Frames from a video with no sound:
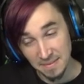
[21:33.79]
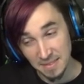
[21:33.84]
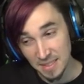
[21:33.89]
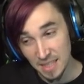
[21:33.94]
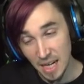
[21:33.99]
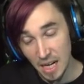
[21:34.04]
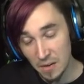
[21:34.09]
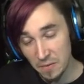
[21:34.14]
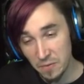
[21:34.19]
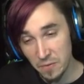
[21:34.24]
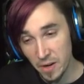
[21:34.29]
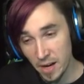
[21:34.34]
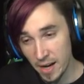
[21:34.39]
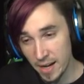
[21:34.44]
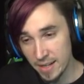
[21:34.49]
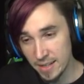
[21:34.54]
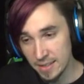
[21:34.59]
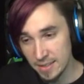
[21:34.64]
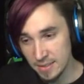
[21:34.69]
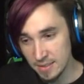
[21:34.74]
Not
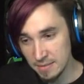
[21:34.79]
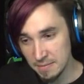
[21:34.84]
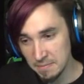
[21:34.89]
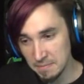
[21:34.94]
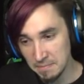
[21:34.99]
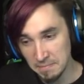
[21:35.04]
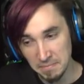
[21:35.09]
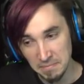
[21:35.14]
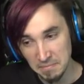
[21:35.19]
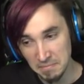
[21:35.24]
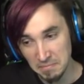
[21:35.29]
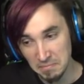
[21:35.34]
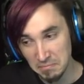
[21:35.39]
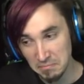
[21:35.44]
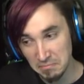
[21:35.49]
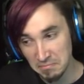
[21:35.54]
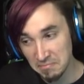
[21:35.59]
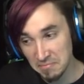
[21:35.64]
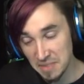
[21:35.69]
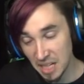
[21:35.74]
fun.
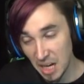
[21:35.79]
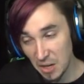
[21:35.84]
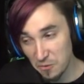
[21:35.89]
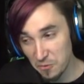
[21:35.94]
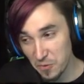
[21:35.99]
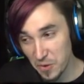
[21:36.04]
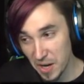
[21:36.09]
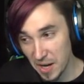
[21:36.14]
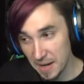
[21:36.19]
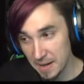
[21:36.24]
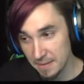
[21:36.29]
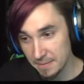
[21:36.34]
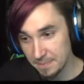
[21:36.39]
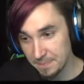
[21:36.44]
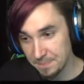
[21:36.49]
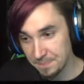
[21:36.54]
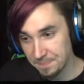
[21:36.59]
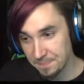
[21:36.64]
Not fun.